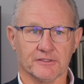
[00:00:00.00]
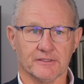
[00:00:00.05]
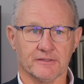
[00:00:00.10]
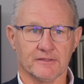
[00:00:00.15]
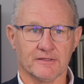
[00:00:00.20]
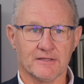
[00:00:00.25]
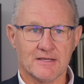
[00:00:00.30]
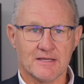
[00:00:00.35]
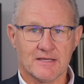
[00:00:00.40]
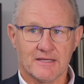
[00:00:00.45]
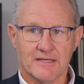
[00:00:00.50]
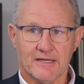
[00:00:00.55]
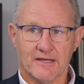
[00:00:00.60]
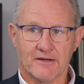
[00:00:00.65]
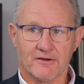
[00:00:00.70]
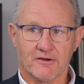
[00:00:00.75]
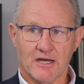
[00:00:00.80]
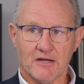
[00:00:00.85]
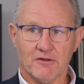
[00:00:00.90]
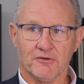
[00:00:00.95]
And
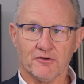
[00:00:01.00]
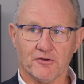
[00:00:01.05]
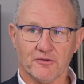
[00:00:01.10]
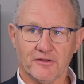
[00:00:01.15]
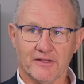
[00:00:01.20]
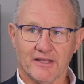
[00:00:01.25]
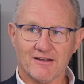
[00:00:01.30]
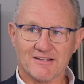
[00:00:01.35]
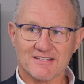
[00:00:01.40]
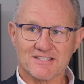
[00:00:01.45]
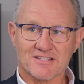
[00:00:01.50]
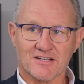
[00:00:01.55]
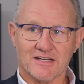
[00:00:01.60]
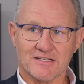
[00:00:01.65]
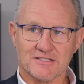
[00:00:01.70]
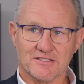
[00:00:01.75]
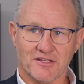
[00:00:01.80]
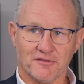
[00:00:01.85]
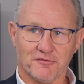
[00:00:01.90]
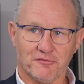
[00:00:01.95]
around on the outsides of the